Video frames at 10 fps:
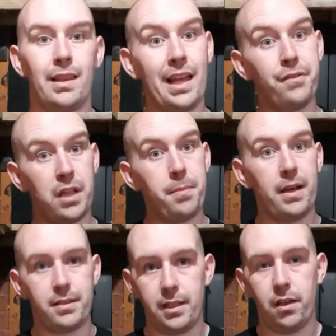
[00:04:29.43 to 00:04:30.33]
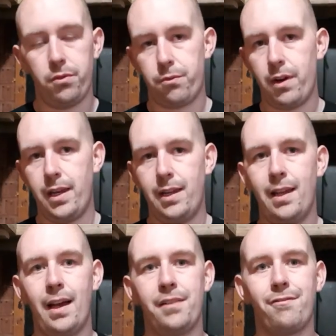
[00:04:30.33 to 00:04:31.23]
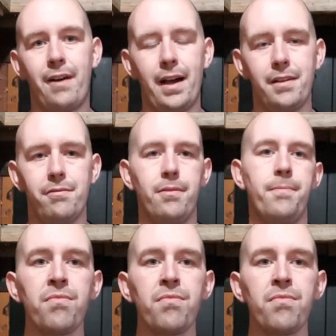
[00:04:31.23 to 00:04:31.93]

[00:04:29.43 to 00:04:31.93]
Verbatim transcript: Lathes like my CL3 had 5.